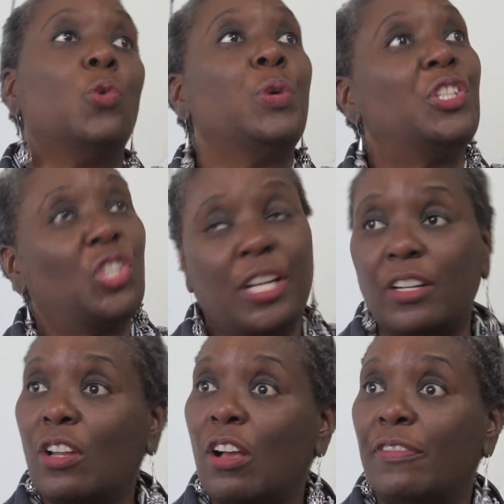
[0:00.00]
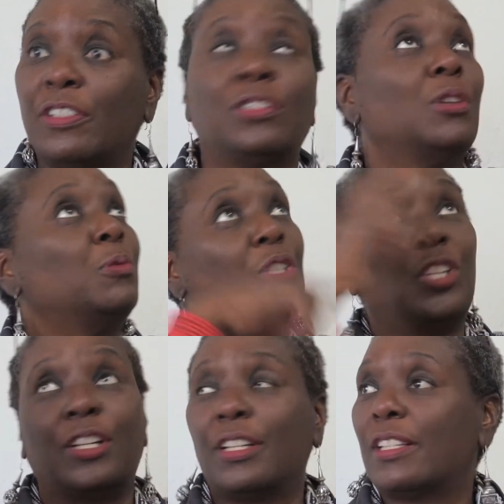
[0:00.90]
we share an office, we share the